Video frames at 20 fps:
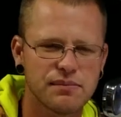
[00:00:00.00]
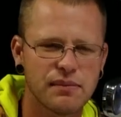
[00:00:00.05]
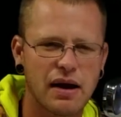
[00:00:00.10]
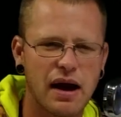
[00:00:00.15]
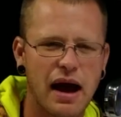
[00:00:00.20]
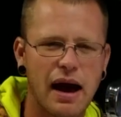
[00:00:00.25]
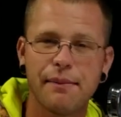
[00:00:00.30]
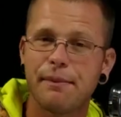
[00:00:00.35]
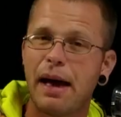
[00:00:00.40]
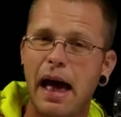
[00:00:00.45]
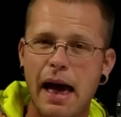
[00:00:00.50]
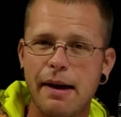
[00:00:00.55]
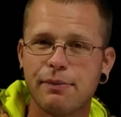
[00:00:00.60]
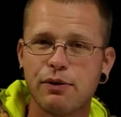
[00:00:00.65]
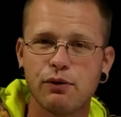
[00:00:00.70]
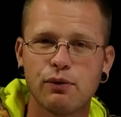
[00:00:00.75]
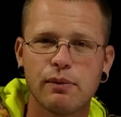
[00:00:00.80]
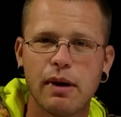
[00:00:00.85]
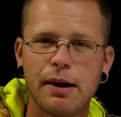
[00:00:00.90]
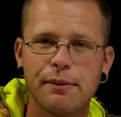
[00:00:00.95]
I'm happy
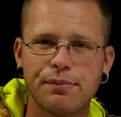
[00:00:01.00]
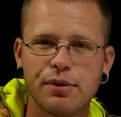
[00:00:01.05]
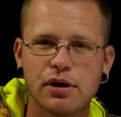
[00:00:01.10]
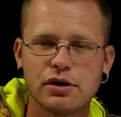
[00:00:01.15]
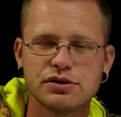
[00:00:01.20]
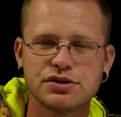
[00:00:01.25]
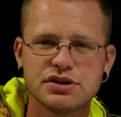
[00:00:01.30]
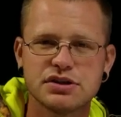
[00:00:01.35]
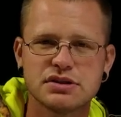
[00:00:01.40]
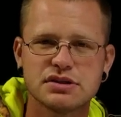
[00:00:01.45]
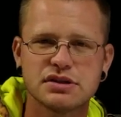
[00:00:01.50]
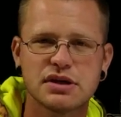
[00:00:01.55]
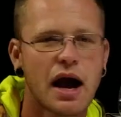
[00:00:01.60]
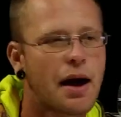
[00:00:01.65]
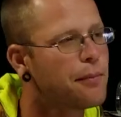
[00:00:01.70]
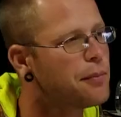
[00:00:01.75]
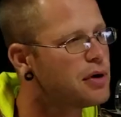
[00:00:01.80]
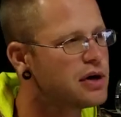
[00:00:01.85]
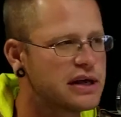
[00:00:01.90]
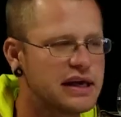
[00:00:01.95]
with my purchase. I'm
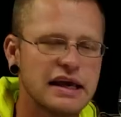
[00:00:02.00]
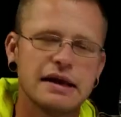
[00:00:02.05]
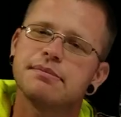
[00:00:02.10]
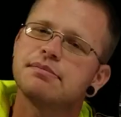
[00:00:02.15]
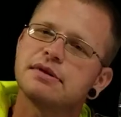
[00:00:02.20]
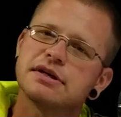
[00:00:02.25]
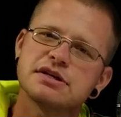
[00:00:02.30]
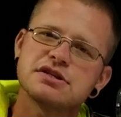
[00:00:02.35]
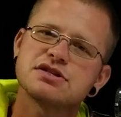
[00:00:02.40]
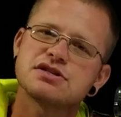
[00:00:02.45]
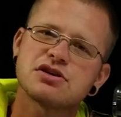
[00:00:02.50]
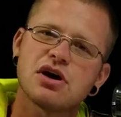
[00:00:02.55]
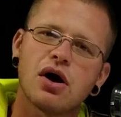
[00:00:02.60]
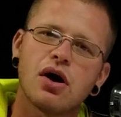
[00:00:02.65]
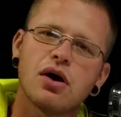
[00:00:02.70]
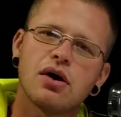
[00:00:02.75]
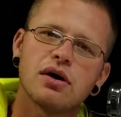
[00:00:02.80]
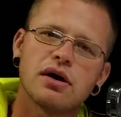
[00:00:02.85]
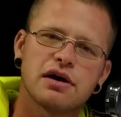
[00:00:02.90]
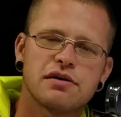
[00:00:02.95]
going to keep this
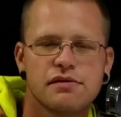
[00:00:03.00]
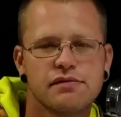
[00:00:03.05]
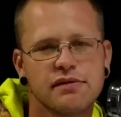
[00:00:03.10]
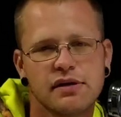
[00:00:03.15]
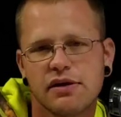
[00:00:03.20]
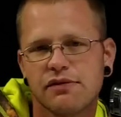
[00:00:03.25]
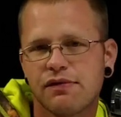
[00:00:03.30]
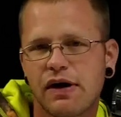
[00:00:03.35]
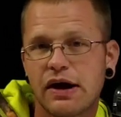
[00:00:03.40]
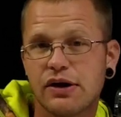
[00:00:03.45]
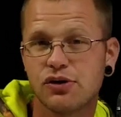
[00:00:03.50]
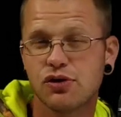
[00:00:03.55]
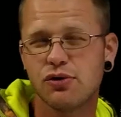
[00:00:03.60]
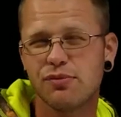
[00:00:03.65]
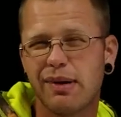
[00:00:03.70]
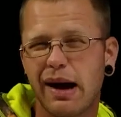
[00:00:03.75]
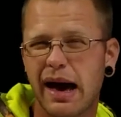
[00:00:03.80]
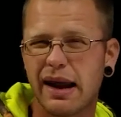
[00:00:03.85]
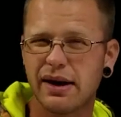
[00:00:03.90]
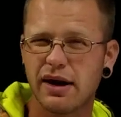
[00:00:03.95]
stall, even if I do
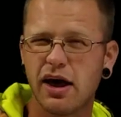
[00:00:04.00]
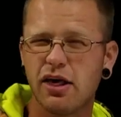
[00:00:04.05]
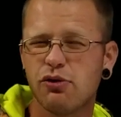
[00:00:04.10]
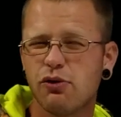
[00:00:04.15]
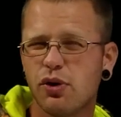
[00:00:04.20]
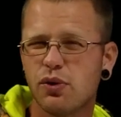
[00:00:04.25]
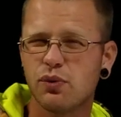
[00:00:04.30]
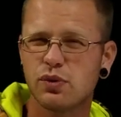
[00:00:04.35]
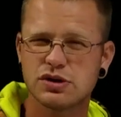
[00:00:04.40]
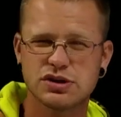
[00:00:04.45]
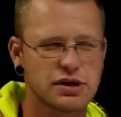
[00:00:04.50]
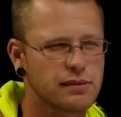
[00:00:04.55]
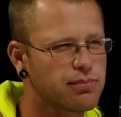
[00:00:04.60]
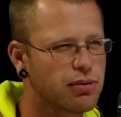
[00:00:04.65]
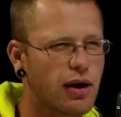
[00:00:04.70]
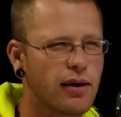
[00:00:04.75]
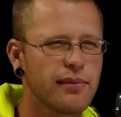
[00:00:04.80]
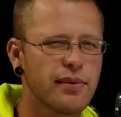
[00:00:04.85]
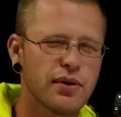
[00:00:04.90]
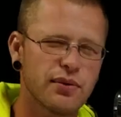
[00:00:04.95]
buy another one, which I
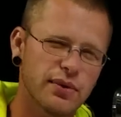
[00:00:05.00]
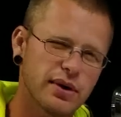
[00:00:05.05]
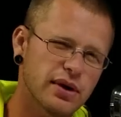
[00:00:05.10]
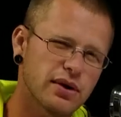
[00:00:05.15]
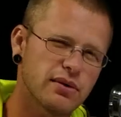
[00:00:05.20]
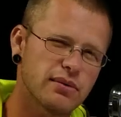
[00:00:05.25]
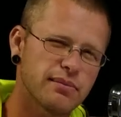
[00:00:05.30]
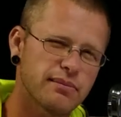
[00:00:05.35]
probably will,